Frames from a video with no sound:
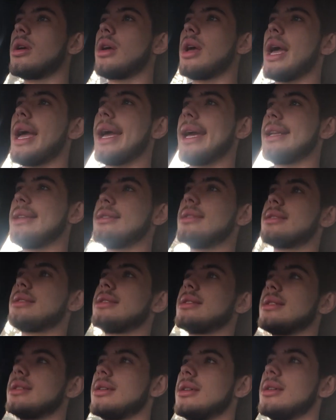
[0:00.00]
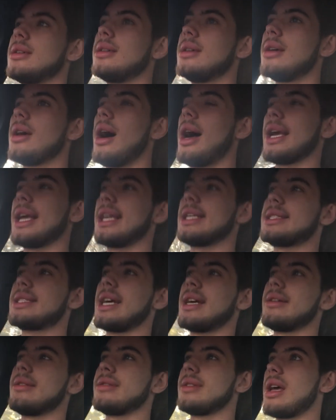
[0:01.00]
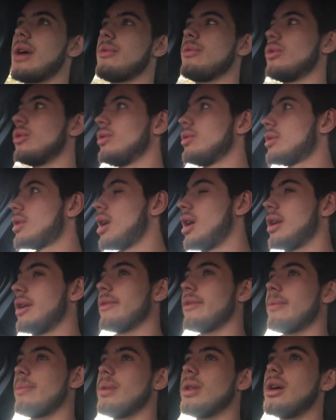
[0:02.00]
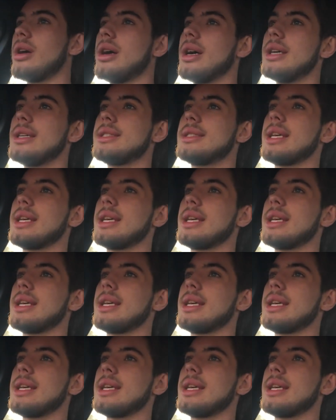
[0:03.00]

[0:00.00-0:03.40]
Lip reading: And I guess that rule kind of applies,